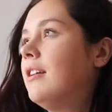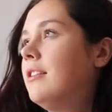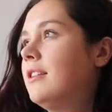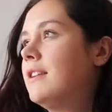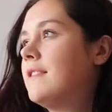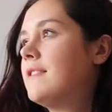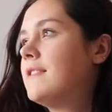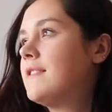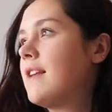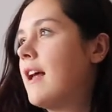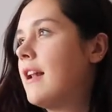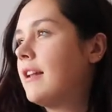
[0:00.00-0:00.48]

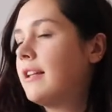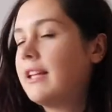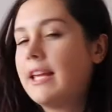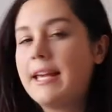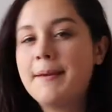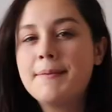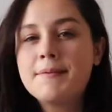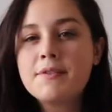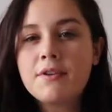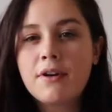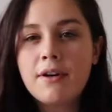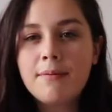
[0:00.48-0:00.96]
The sun
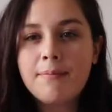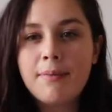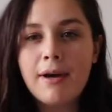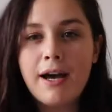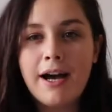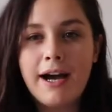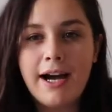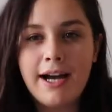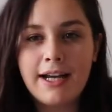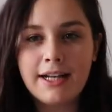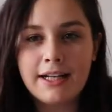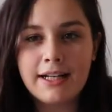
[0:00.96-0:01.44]
keeps going
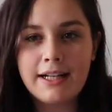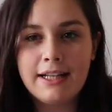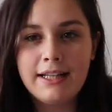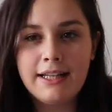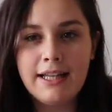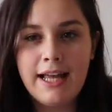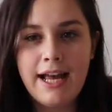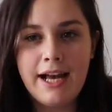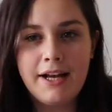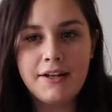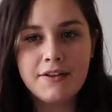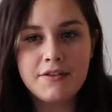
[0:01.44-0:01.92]
behind
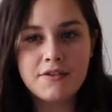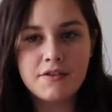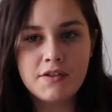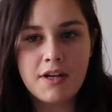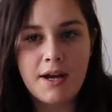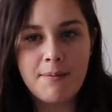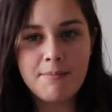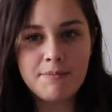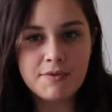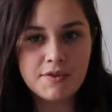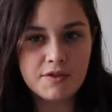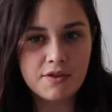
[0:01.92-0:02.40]
clouds, so
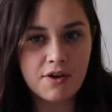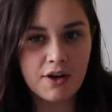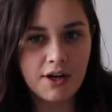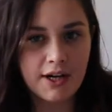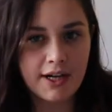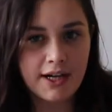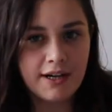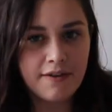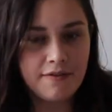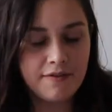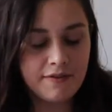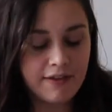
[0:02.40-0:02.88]
I'm
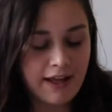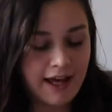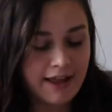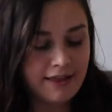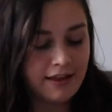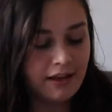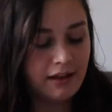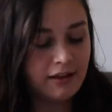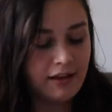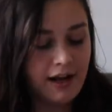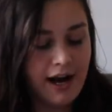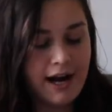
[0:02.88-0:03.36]
sorry if like
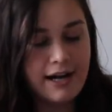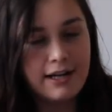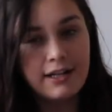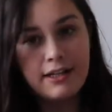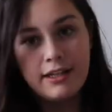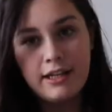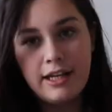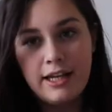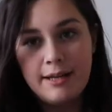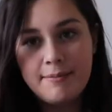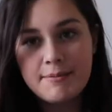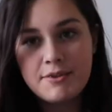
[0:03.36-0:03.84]
the
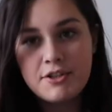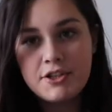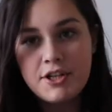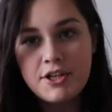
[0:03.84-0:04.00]
lighting keeps